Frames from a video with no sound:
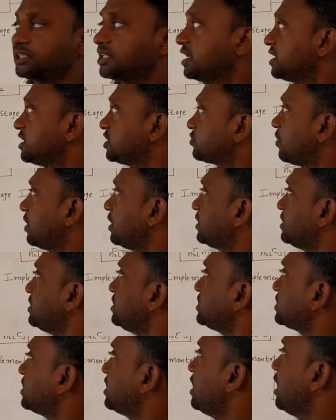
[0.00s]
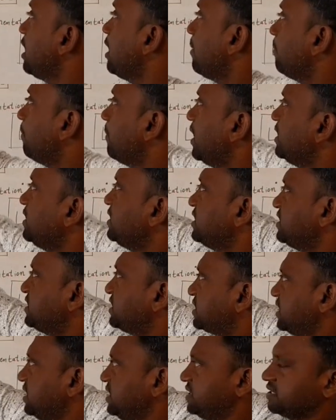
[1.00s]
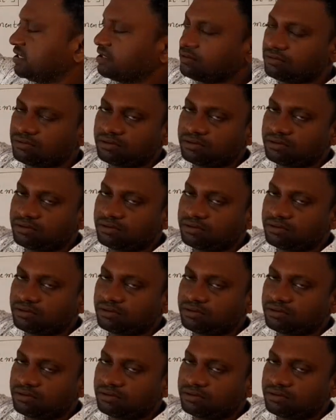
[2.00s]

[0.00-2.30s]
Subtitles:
That is what is multi-stage.